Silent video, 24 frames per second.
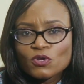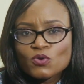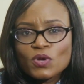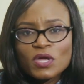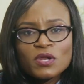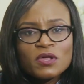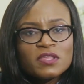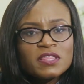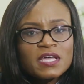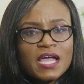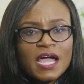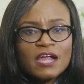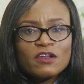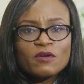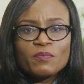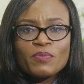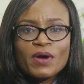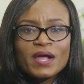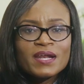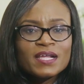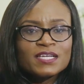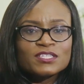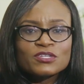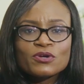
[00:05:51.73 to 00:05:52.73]
You're not the kind of
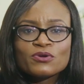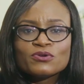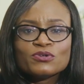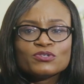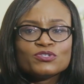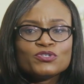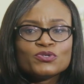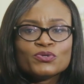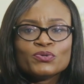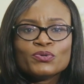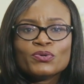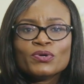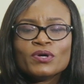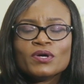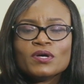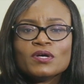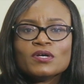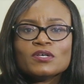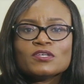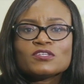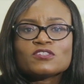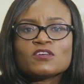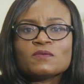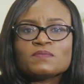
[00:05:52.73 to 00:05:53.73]
bride that's going to do
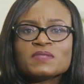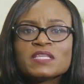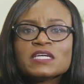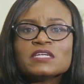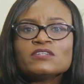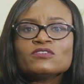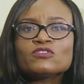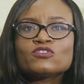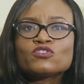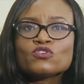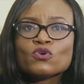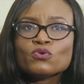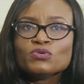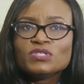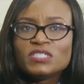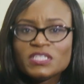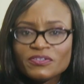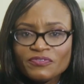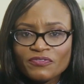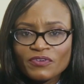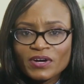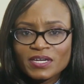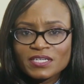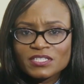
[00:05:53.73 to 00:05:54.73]
something so
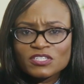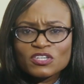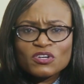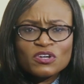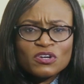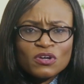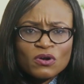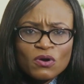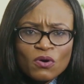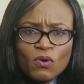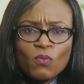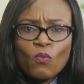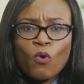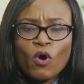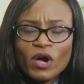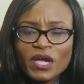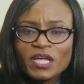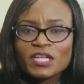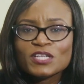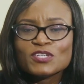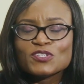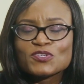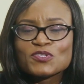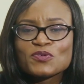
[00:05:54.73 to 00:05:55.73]
different. You're going to
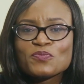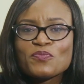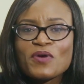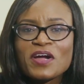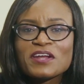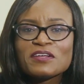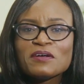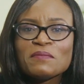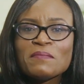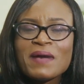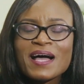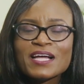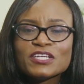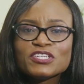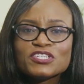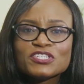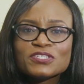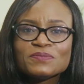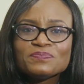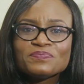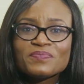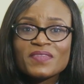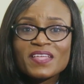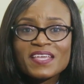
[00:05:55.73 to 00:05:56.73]
walk into the bridal
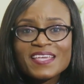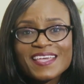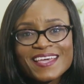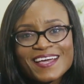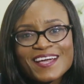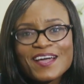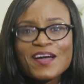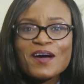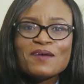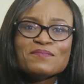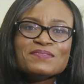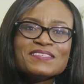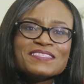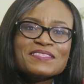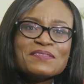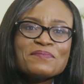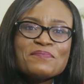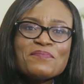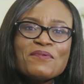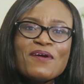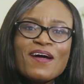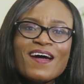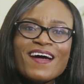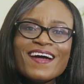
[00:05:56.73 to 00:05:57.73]
match. Here comes the
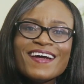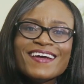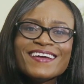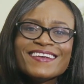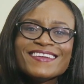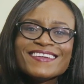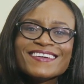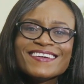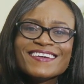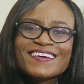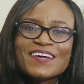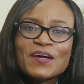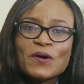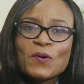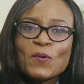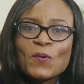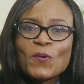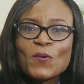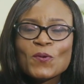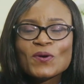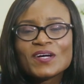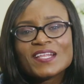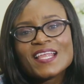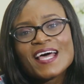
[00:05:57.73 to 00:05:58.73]
bride.
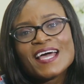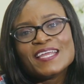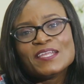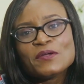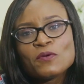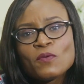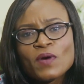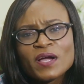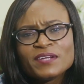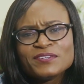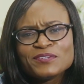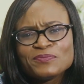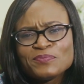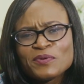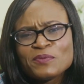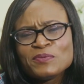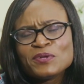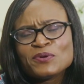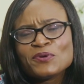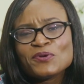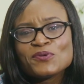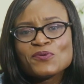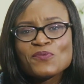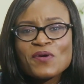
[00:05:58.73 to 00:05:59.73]
Oh, clad in white, you're
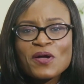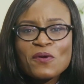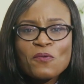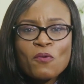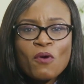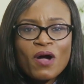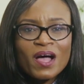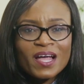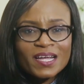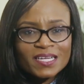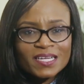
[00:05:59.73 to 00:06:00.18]
probably going to wear white.